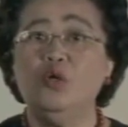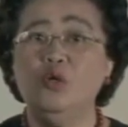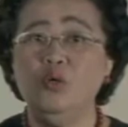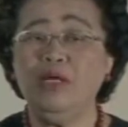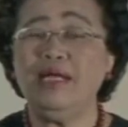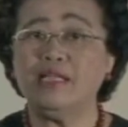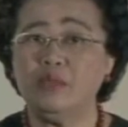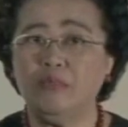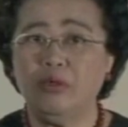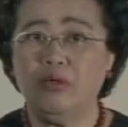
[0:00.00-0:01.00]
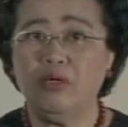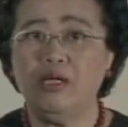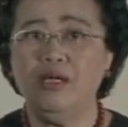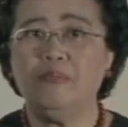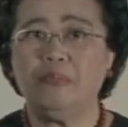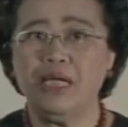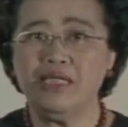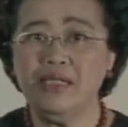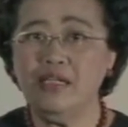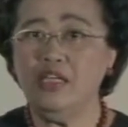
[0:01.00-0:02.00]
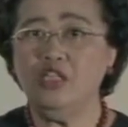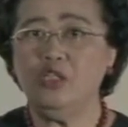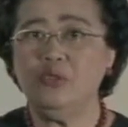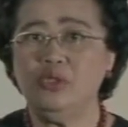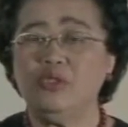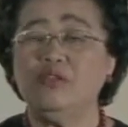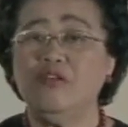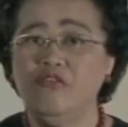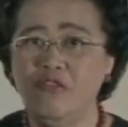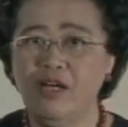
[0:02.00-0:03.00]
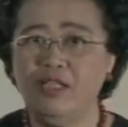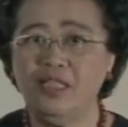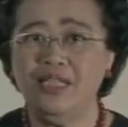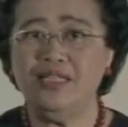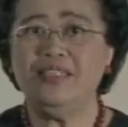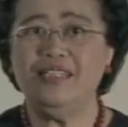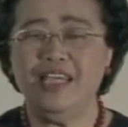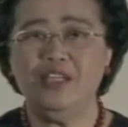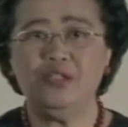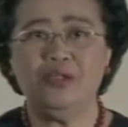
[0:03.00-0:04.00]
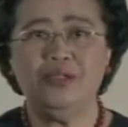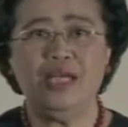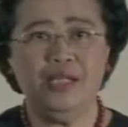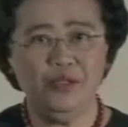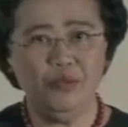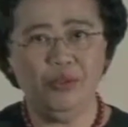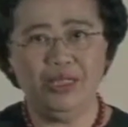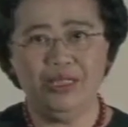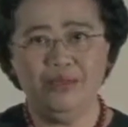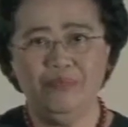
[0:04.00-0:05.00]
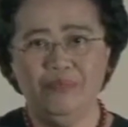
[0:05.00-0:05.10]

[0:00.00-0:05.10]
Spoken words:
who will explore pressing issues confronting the nation and the world.